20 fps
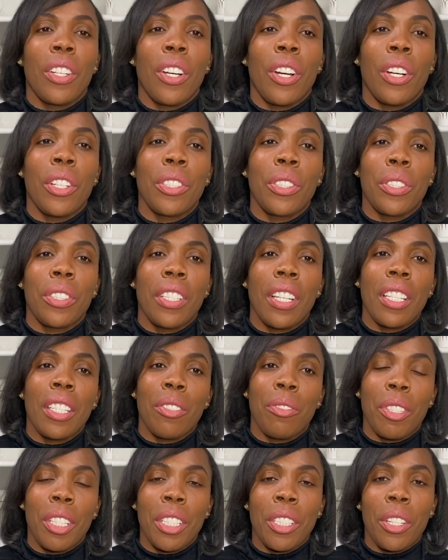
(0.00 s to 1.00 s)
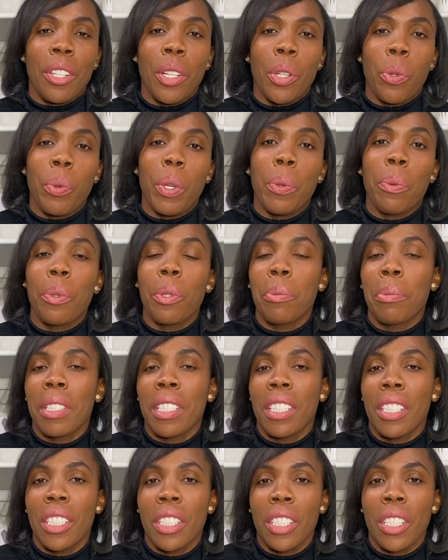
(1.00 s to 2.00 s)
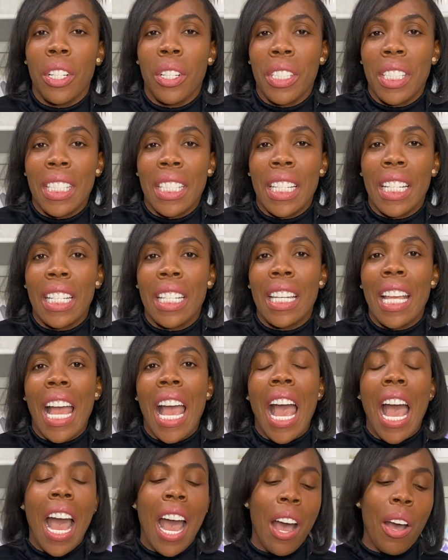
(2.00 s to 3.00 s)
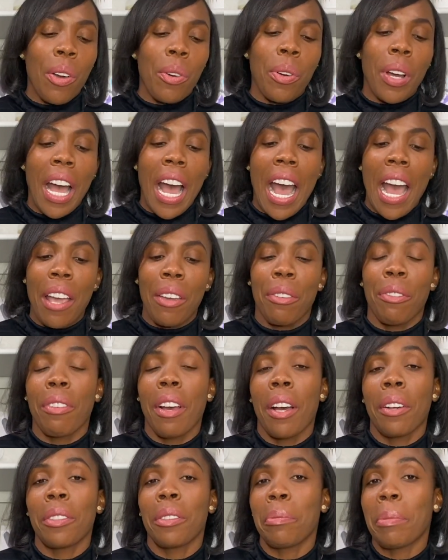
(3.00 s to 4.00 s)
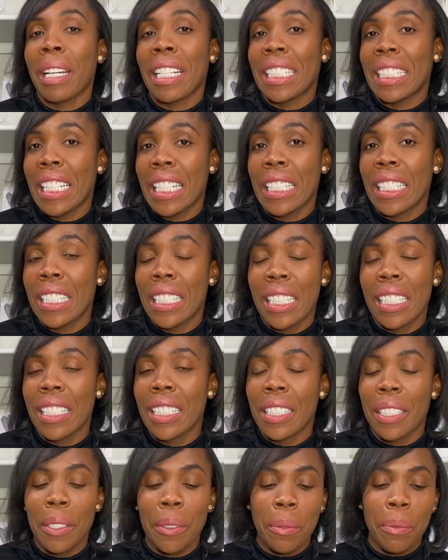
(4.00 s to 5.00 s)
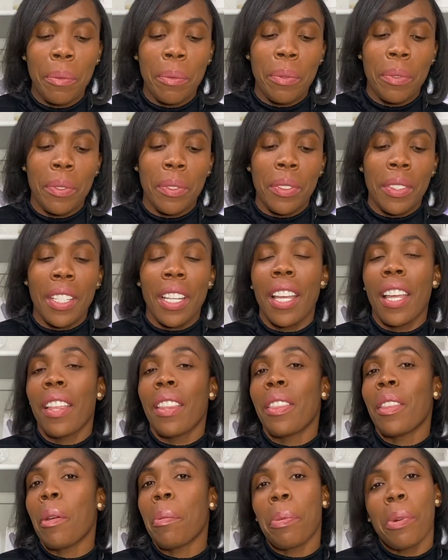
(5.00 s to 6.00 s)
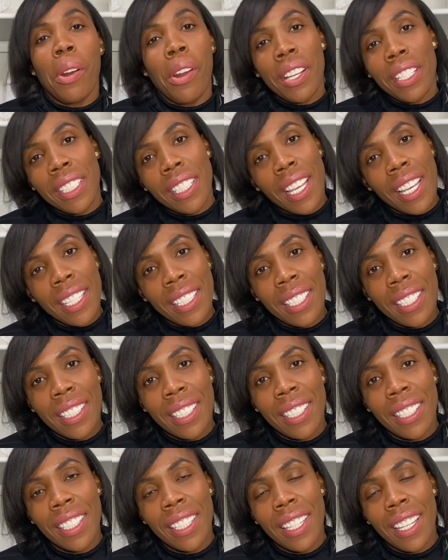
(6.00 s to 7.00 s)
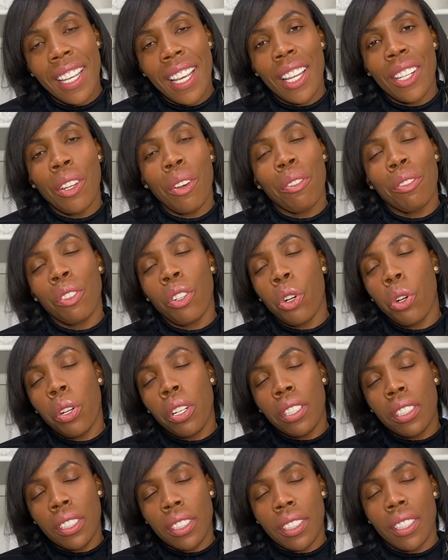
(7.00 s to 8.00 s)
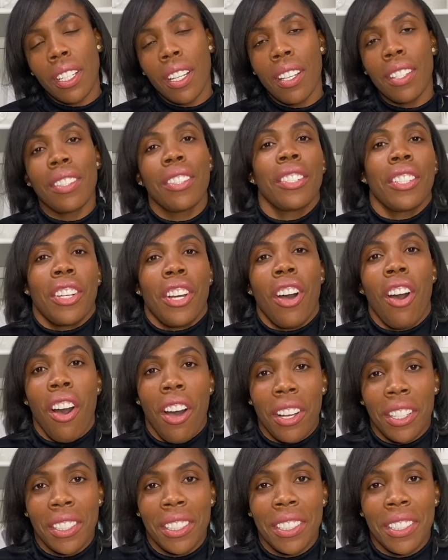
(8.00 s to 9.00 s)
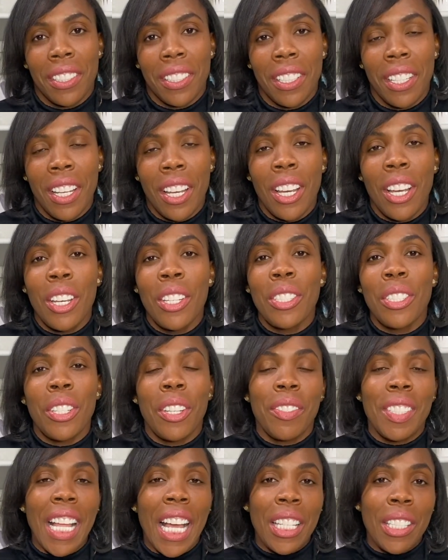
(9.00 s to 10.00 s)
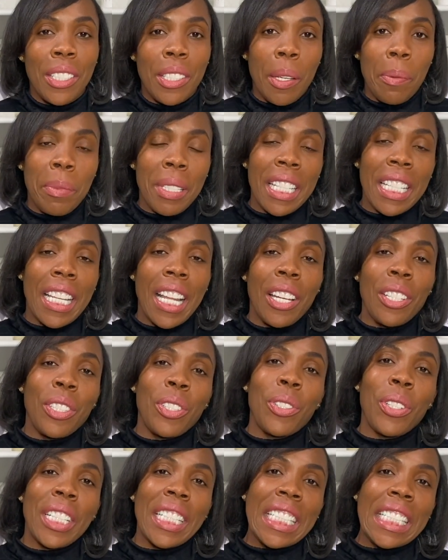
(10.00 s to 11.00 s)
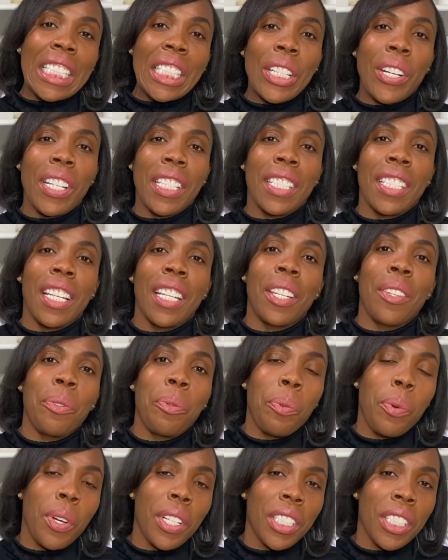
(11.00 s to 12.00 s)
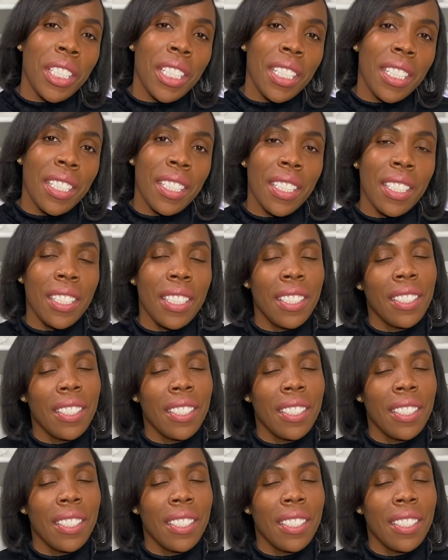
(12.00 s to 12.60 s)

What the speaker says: On today's video, we will be discussing how I found my dentist, the process, and of course, the cost. So if that's something that you're interested in watching,